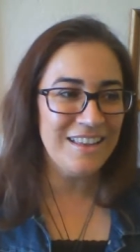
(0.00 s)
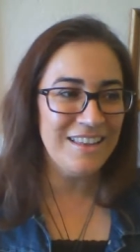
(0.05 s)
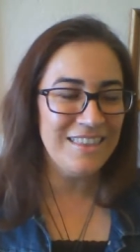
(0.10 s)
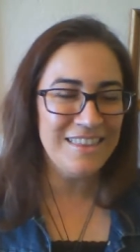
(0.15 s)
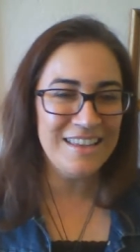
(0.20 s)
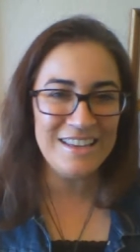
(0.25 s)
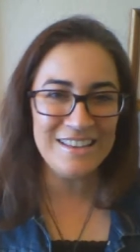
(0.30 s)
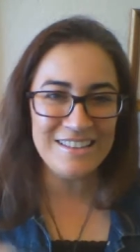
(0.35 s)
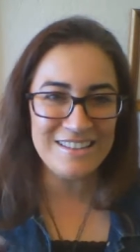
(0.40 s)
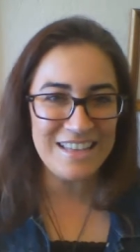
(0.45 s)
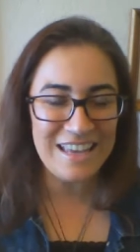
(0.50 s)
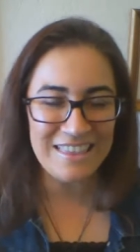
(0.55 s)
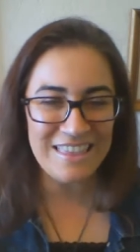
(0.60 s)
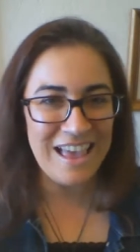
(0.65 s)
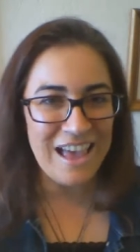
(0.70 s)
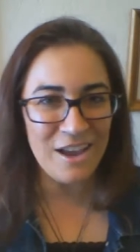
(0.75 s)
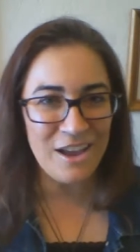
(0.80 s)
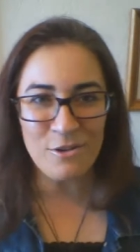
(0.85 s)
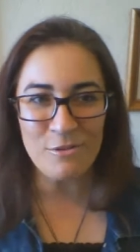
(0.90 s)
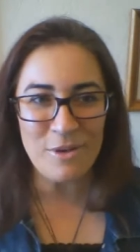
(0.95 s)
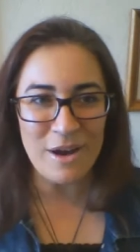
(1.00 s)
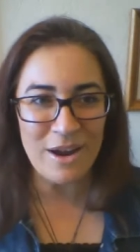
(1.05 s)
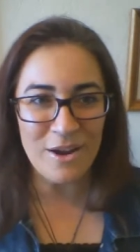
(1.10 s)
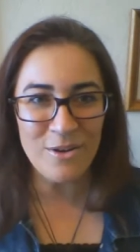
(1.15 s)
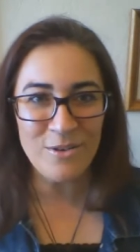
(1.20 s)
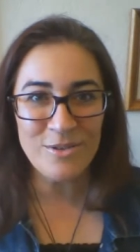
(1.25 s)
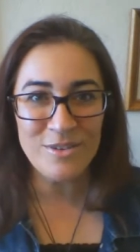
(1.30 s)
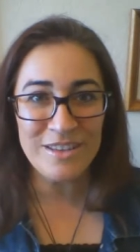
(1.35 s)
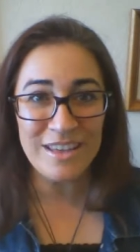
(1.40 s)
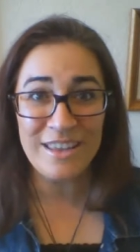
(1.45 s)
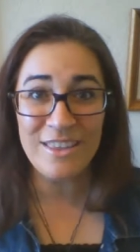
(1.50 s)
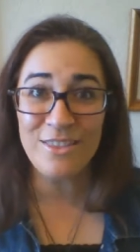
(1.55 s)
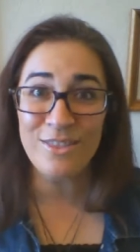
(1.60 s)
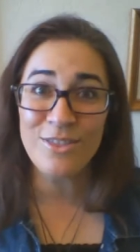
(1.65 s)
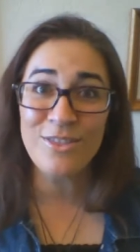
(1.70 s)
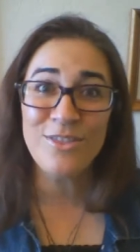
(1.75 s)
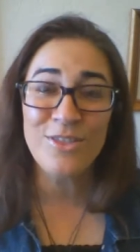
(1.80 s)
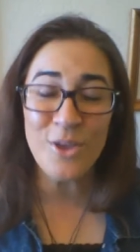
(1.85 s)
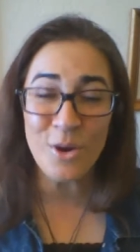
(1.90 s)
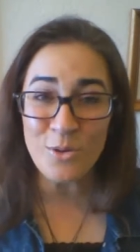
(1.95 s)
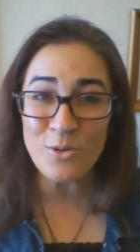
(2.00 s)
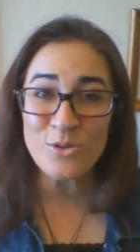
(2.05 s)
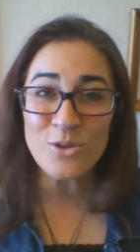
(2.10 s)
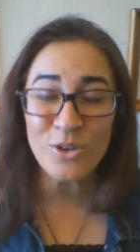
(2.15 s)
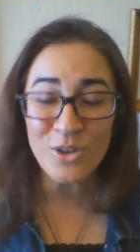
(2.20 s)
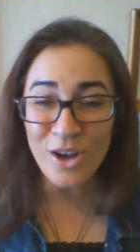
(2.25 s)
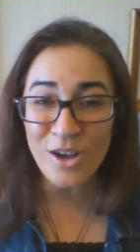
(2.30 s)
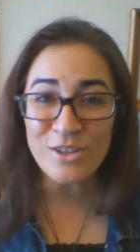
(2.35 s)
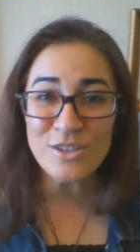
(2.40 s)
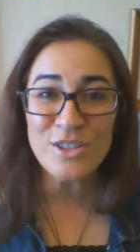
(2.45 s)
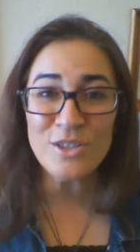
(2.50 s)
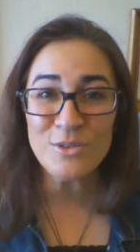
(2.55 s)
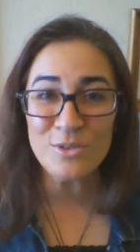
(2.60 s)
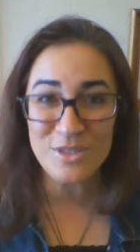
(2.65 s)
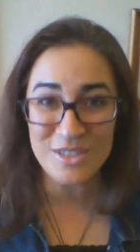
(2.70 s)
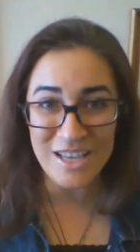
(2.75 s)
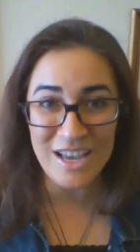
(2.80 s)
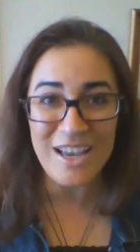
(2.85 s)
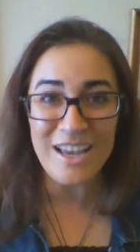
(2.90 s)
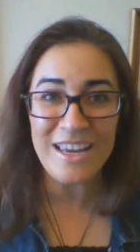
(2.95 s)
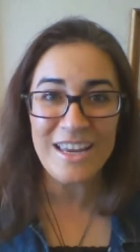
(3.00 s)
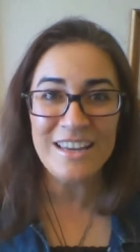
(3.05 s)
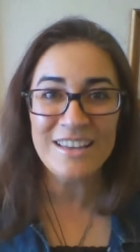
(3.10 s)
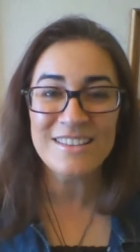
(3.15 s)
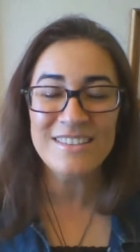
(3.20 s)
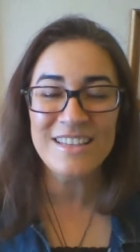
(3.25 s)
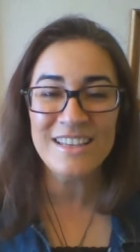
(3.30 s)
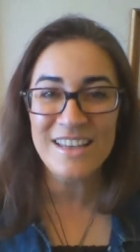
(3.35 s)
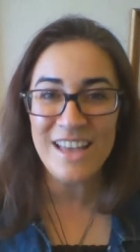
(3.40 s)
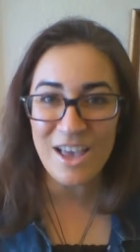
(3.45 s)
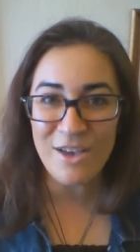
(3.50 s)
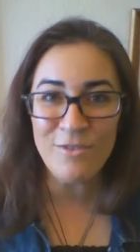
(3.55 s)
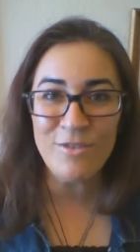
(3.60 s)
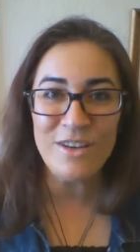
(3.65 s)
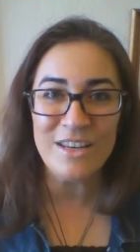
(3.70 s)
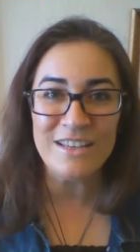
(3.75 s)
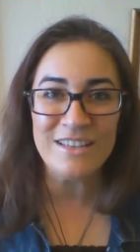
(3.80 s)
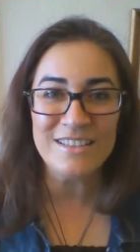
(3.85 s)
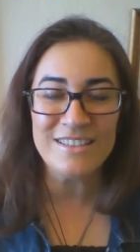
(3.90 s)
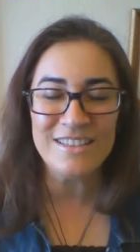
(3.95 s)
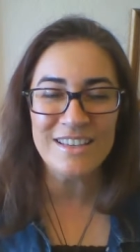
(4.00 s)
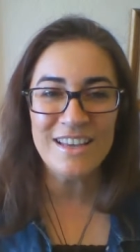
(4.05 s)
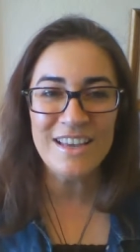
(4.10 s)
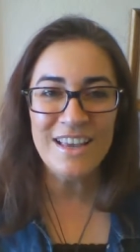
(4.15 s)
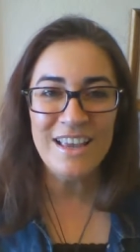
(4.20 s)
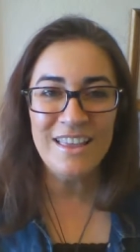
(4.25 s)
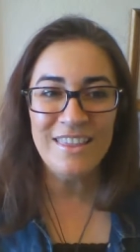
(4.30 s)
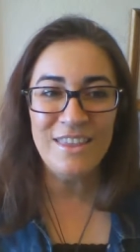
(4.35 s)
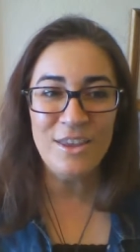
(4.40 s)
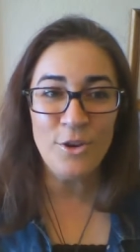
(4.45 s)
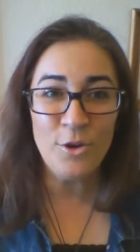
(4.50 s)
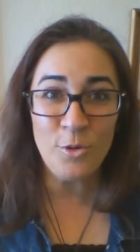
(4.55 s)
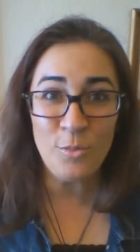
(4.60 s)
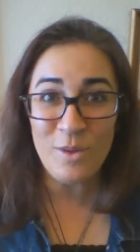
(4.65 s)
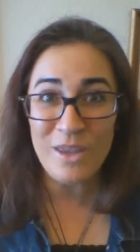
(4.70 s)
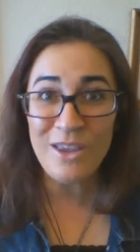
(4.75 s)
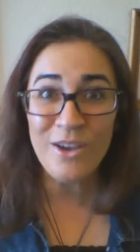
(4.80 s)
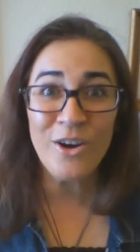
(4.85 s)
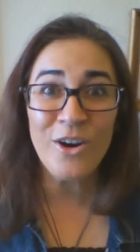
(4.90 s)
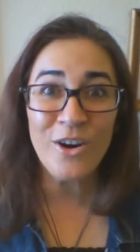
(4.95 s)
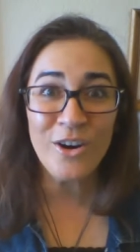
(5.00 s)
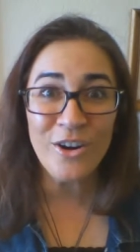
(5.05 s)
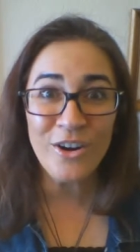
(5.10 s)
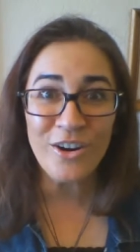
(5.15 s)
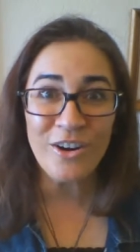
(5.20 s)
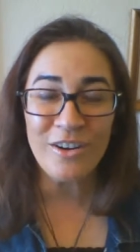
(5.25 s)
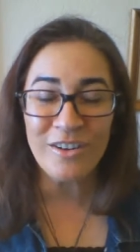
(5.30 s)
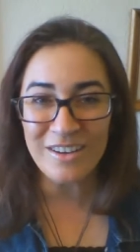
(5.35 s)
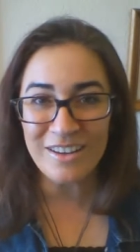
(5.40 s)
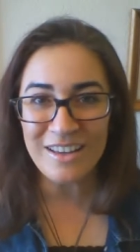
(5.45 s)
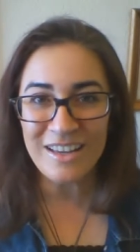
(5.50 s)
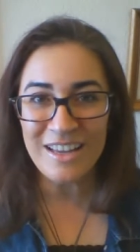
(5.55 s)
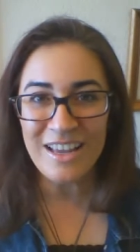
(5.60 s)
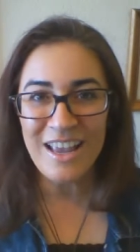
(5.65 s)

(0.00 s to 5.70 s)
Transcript: things like that around, like those are also signs and evidence that you're being heard.